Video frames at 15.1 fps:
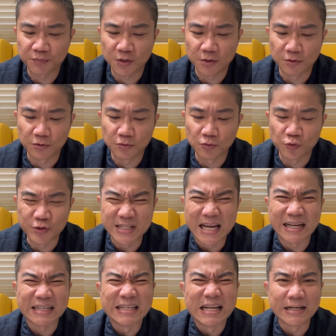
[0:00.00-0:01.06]

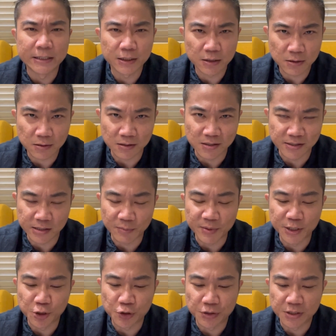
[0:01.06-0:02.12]
reignite some
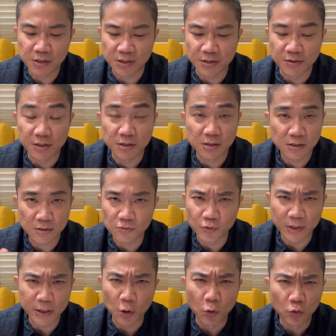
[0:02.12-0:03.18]
interest in this
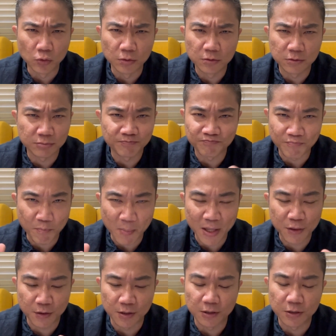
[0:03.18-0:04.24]
really old
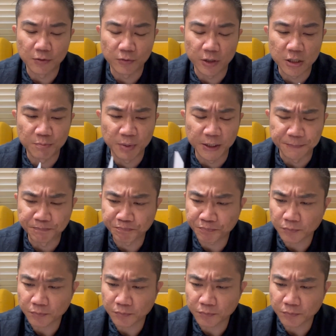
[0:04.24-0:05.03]
method, right? But